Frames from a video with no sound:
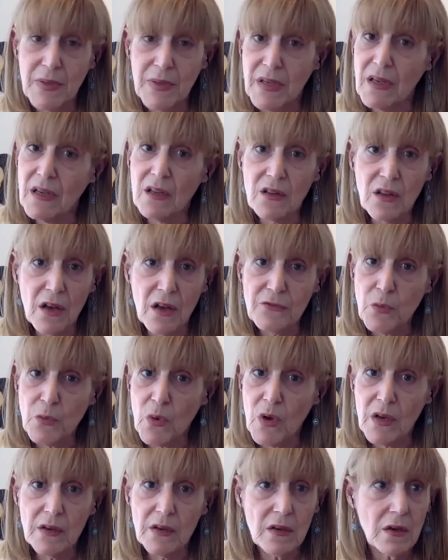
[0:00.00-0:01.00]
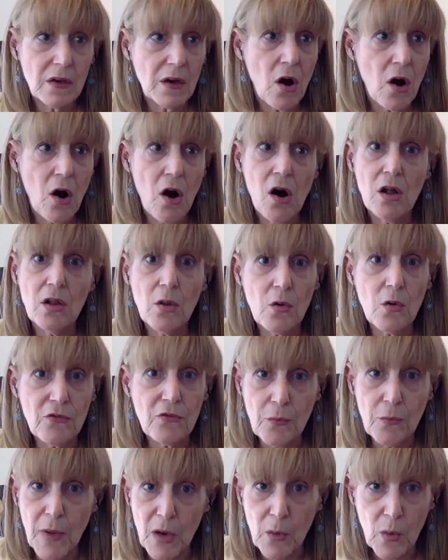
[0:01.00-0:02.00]
being a loved one all
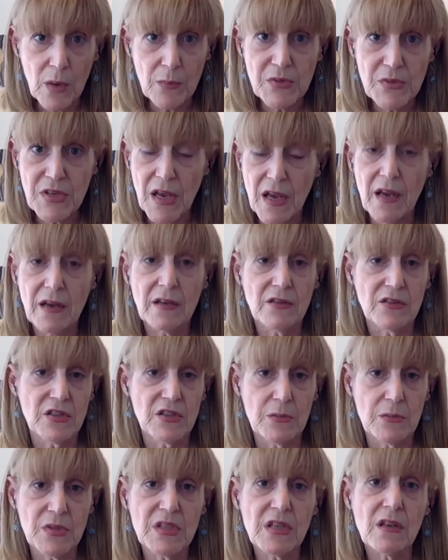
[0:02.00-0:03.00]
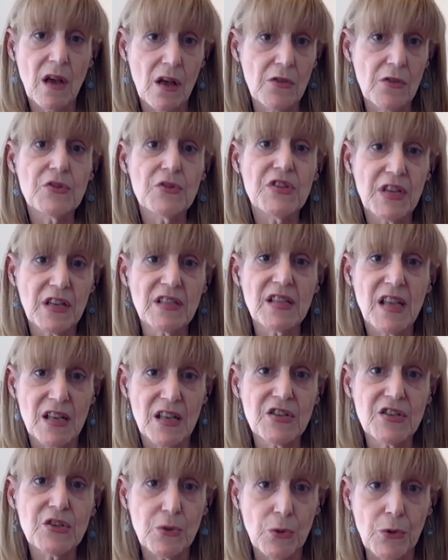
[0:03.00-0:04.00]
over my website, and some other
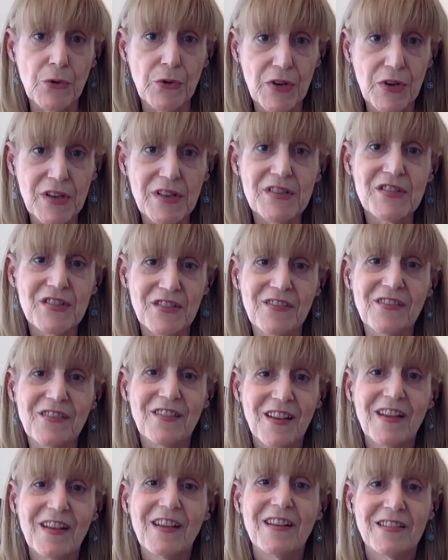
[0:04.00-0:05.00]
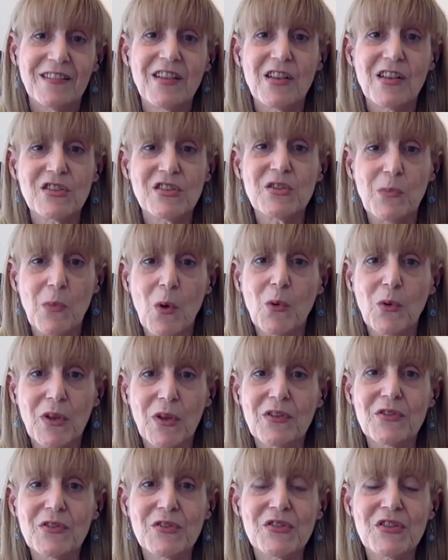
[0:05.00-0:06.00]
success stories and
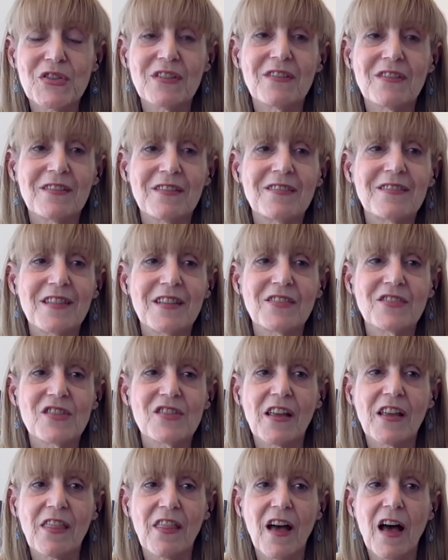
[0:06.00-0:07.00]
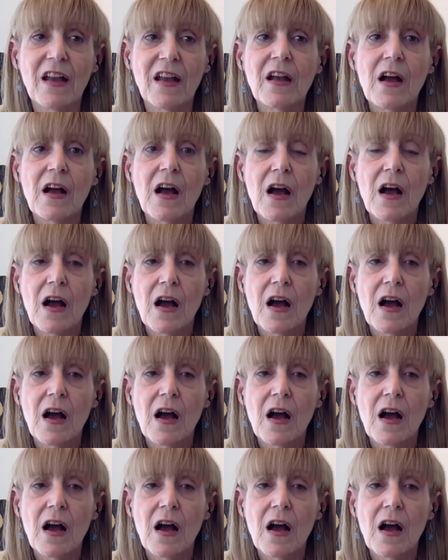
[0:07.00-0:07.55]
testimonials and things like that.